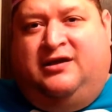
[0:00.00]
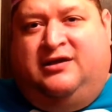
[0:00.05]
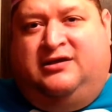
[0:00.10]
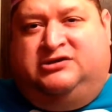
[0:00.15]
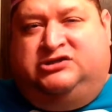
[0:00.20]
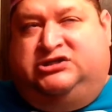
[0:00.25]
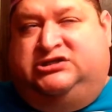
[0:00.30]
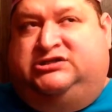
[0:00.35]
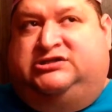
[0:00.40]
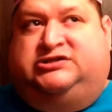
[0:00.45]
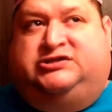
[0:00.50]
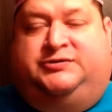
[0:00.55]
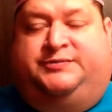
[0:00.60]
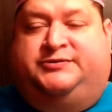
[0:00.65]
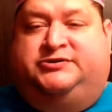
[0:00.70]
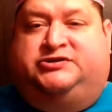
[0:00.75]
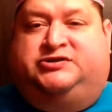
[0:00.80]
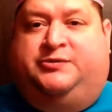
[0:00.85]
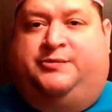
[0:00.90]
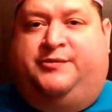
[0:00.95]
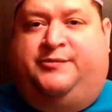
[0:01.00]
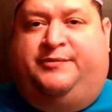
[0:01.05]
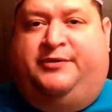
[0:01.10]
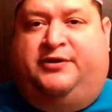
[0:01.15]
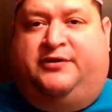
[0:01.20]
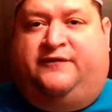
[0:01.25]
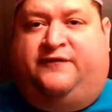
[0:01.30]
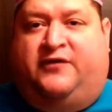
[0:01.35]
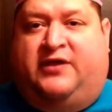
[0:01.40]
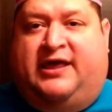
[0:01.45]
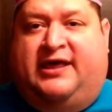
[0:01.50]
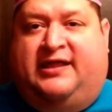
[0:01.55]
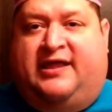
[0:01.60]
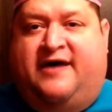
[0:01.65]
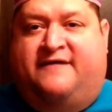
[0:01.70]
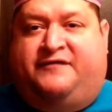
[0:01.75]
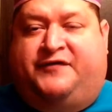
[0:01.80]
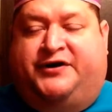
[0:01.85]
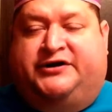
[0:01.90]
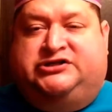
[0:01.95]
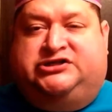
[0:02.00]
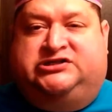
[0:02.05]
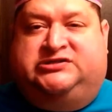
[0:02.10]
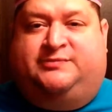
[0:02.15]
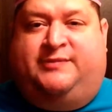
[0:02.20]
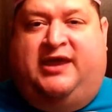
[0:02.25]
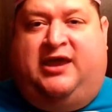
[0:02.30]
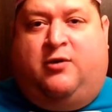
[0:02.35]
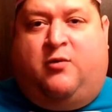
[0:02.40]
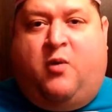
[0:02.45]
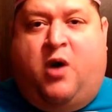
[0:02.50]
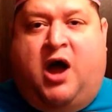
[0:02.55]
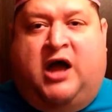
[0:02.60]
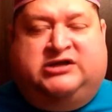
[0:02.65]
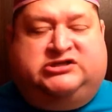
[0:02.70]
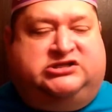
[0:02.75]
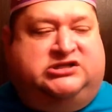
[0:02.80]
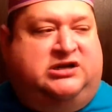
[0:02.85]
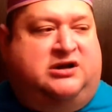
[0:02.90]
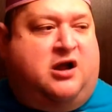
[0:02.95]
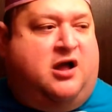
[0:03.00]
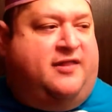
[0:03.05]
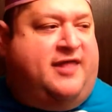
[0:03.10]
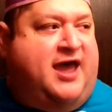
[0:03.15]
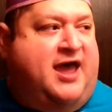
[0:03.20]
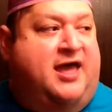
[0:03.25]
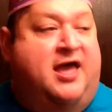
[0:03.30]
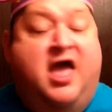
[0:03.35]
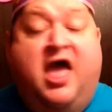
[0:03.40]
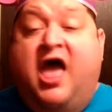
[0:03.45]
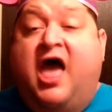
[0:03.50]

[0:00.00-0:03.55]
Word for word: She's super, super beautiful. I love her. She's being washed and all that.